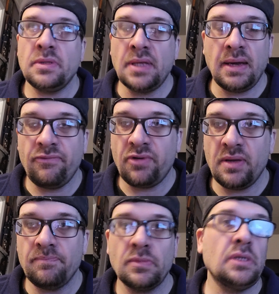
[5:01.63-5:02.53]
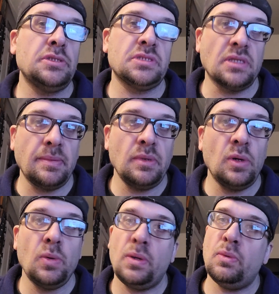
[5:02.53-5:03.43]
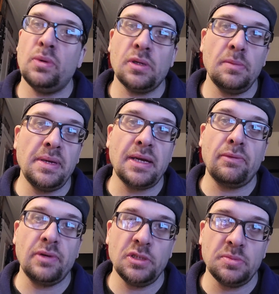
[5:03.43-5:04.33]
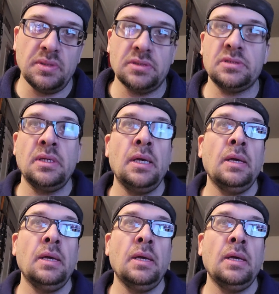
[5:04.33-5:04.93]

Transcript: time frame, just let me know and we can make arrangements.